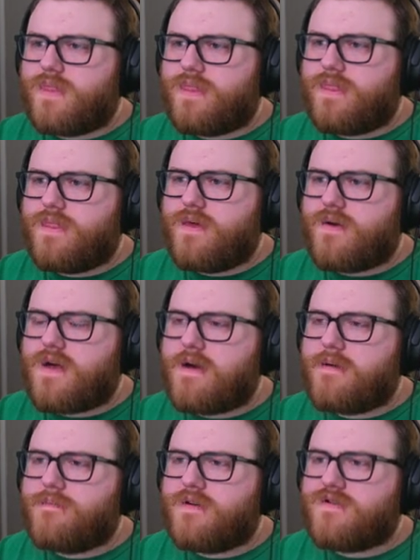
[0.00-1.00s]
Okay,
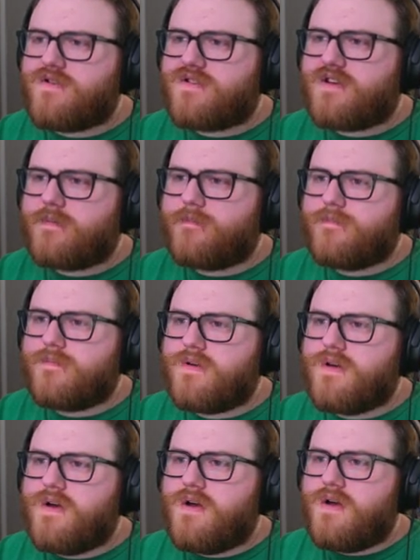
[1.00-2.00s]
interesting.
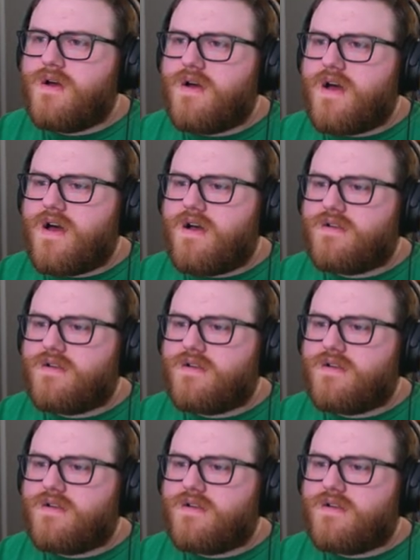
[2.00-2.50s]
I'll